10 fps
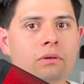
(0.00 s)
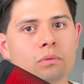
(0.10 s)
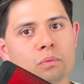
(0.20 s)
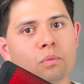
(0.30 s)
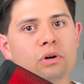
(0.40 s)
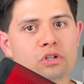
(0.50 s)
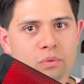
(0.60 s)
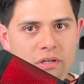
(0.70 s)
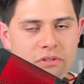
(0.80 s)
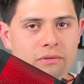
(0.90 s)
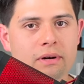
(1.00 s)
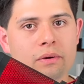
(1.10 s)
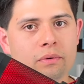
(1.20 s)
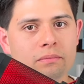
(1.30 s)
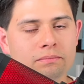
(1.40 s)
Which one is the right
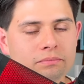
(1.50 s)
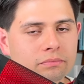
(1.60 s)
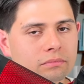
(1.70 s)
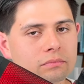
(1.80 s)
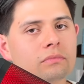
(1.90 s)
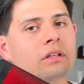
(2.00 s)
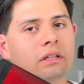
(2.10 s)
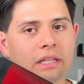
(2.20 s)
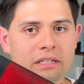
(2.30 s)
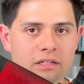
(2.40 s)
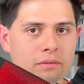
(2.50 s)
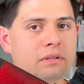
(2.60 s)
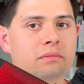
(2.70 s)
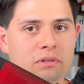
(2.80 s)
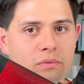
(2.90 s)
one? That's going to be
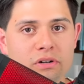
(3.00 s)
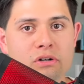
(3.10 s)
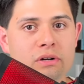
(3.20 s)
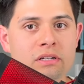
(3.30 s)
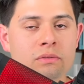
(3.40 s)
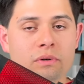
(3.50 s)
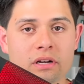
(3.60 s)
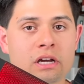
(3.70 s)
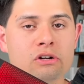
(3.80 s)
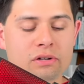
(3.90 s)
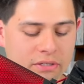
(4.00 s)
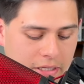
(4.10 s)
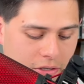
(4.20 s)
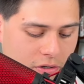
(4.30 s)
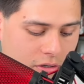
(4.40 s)
something we're going to address
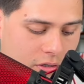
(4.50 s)
later.